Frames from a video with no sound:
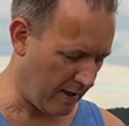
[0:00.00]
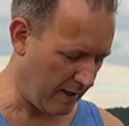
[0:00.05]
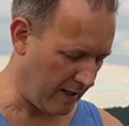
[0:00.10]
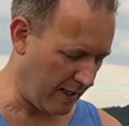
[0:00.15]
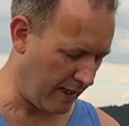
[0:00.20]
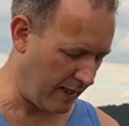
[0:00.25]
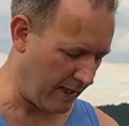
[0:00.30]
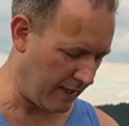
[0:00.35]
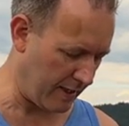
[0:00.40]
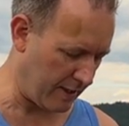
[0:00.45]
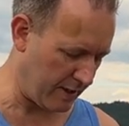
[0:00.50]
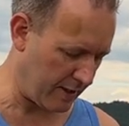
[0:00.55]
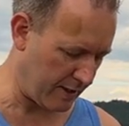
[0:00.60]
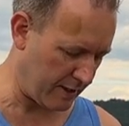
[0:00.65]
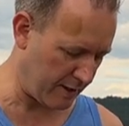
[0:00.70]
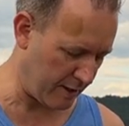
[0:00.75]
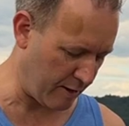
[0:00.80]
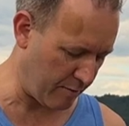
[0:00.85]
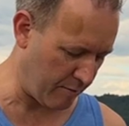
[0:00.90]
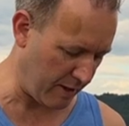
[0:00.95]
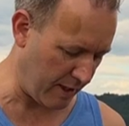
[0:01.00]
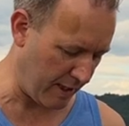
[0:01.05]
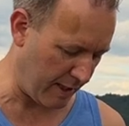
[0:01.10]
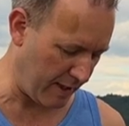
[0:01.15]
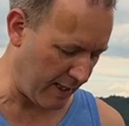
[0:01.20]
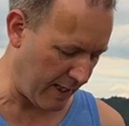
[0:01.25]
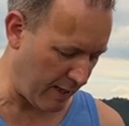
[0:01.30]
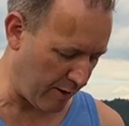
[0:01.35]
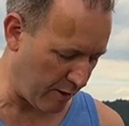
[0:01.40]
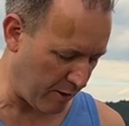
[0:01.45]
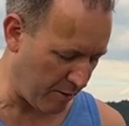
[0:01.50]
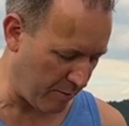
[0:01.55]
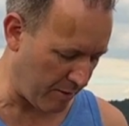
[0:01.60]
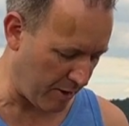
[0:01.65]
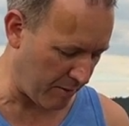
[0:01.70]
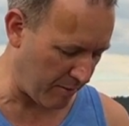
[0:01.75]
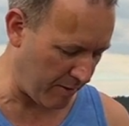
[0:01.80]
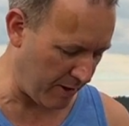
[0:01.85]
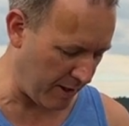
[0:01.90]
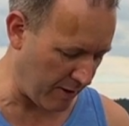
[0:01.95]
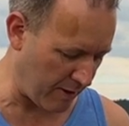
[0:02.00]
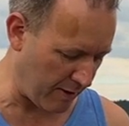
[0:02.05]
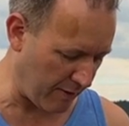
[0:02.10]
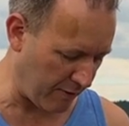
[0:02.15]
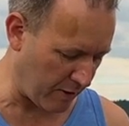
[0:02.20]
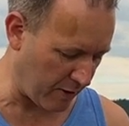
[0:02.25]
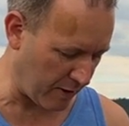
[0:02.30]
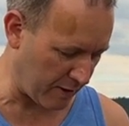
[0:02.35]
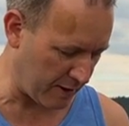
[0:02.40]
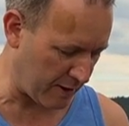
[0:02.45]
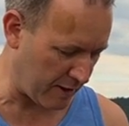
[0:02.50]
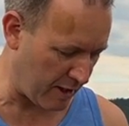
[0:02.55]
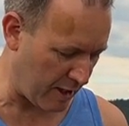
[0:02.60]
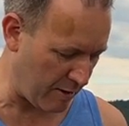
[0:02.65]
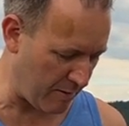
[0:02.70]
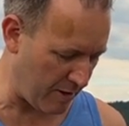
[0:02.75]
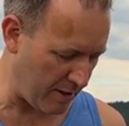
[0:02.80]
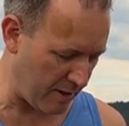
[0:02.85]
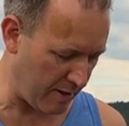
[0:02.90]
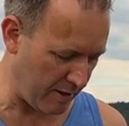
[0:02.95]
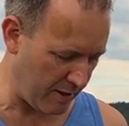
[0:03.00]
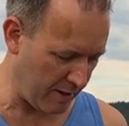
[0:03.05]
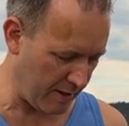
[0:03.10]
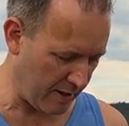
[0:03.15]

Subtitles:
I can just simply, down to the bottom here, I've got timer.